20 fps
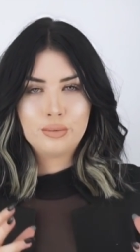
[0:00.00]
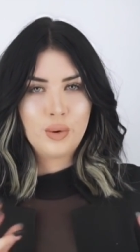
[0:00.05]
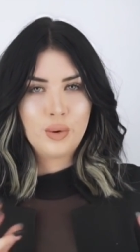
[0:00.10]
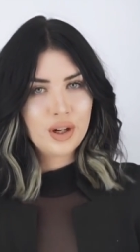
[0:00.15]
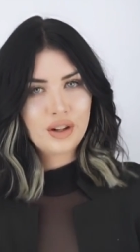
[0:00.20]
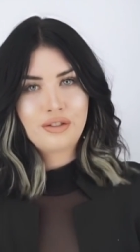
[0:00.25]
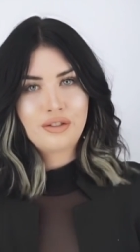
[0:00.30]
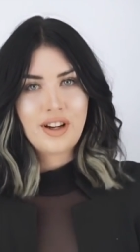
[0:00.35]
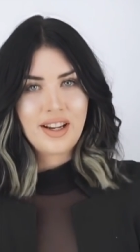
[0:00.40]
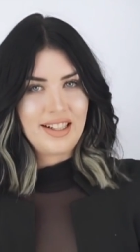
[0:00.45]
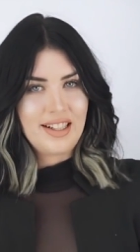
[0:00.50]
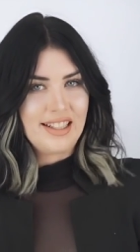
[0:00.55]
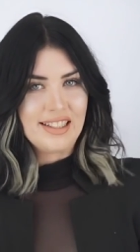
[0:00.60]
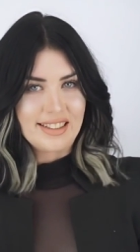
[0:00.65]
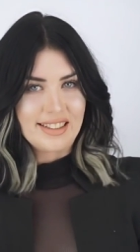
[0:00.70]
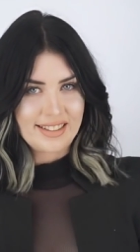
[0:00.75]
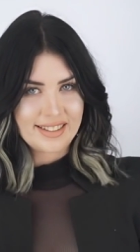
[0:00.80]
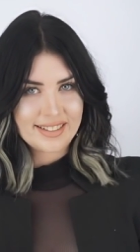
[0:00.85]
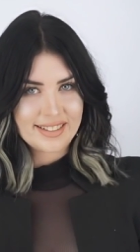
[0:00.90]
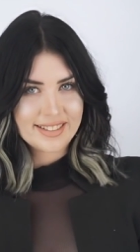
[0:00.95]
what if I
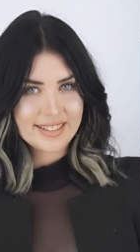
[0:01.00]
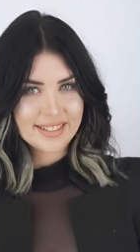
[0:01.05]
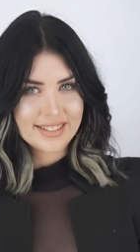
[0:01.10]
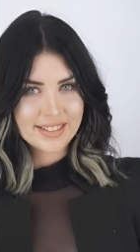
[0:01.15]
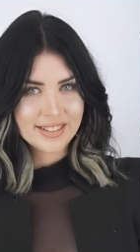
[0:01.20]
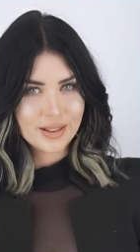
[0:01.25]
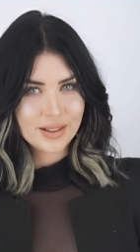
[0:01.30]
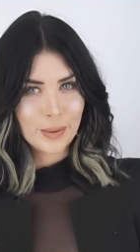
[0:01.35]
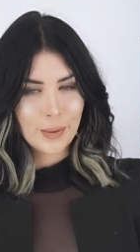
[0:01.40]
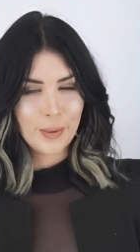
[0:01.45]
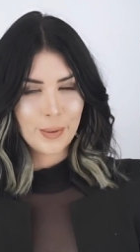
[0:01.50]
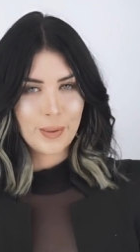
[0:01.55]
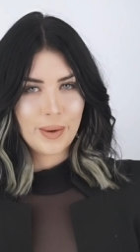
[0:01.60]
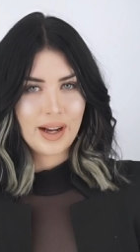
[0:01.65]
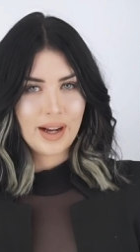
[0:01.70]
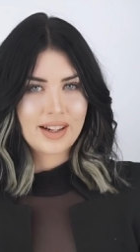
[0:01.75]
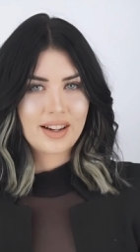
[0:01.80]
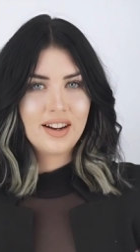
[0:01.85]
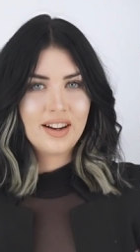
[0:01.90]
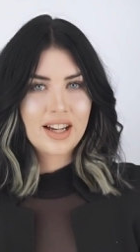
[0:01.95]
need it?
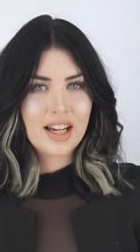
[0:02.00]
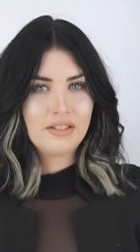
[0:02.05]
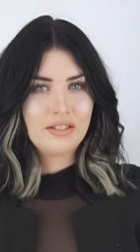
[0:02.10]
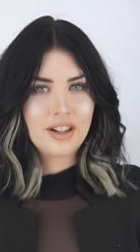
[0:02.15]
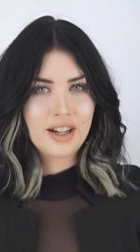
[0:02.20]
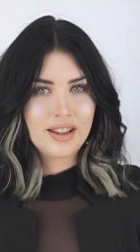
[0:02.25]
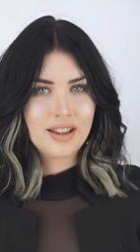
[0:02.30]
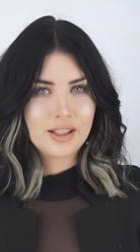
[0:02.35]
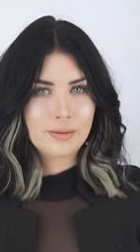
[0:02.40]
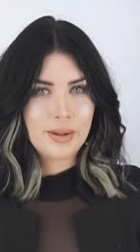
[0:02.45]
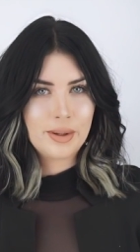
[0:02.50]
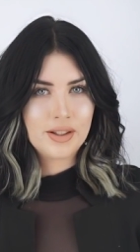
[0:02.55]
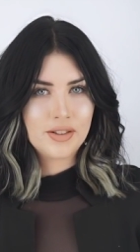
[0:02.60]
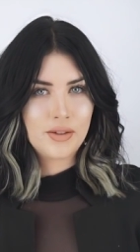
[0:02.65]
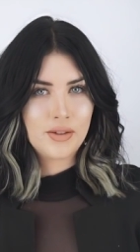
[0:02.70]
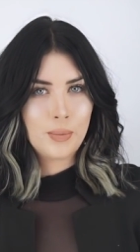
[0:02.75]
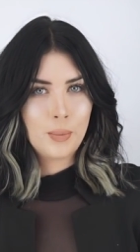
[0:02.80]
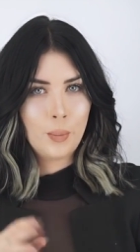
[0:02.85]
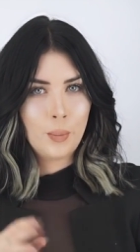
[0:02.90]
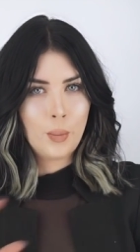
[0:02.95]
or I can't get rid of this because
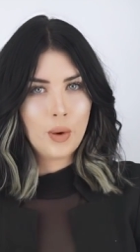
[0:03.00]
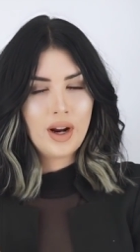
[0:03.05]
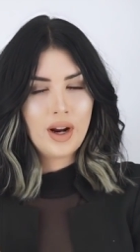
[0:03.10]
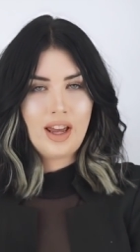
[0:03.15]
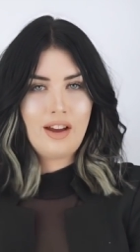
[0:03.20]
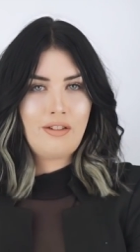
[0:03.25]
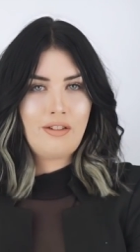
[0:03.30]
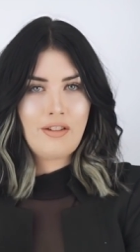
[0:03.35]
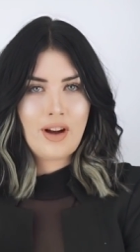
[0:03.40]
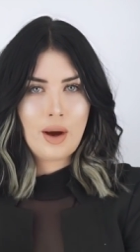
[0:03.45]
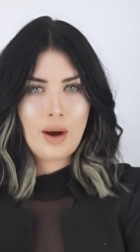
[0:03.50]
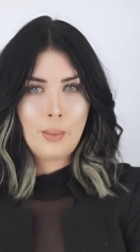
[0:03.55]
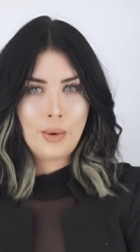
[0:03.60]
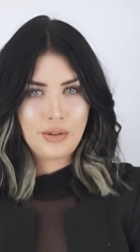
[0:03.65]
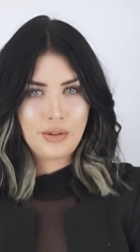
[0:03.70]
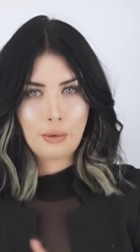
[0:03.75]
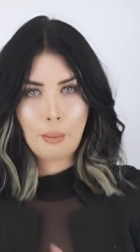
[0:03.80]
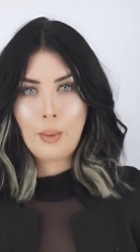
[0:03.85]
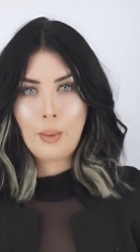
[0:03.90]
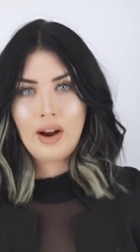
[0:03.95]
what if I
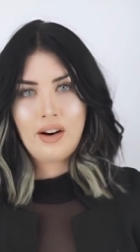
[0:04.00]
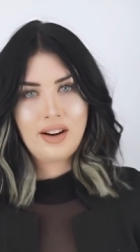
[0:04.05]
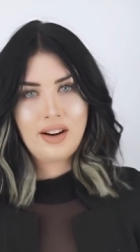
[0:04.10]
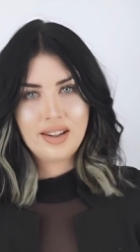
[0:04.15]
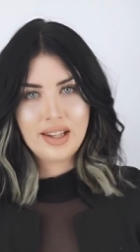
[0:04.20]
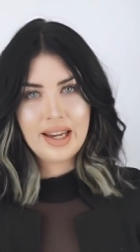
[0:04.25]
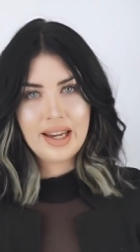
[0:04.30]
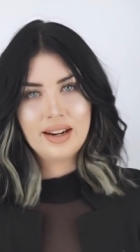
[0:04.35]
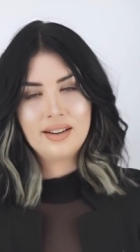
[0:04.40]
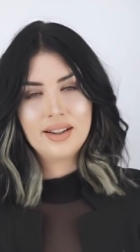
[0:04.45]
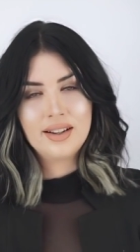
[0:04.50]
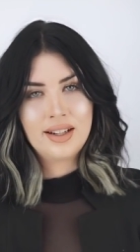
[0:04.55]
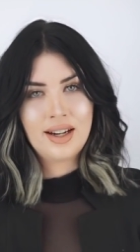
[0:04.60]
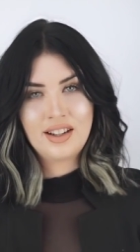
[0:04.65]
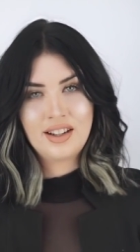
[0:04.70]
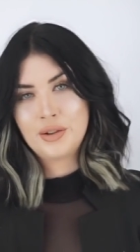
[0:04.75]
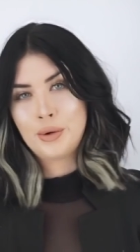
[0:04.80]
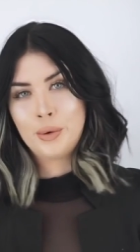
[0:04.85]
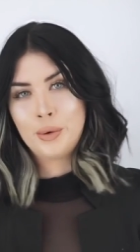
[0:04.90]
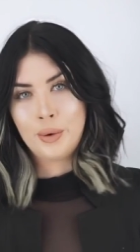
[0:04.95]
want to wear it later and
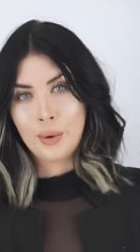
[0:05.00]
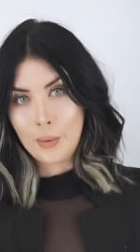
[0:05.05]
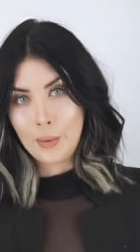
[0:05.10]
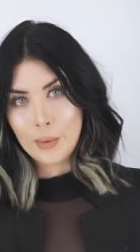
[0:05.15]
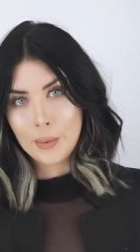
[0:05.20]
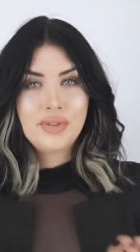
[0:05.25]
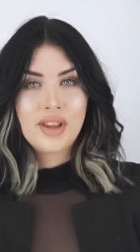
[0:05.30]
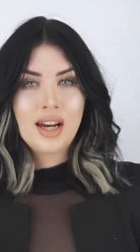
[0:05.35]
I don't know.